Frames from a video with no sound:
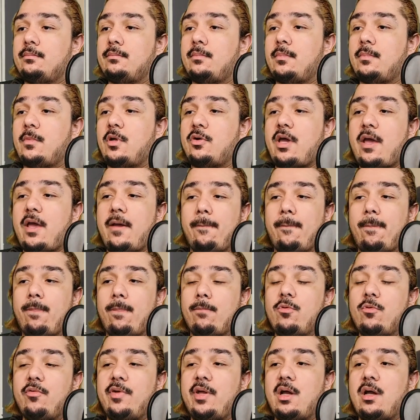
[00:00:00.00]
Okay,
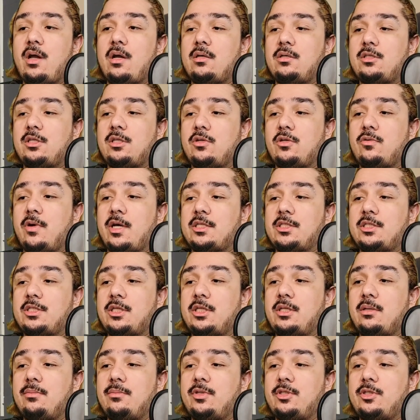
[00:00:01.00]
moving on to
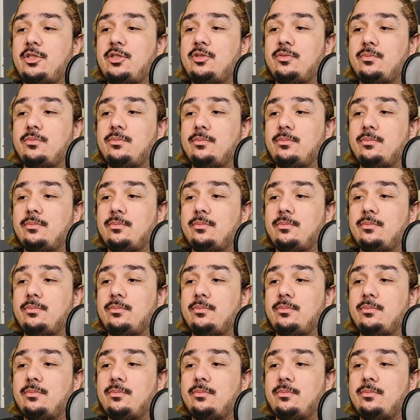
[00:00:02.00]
question number 2.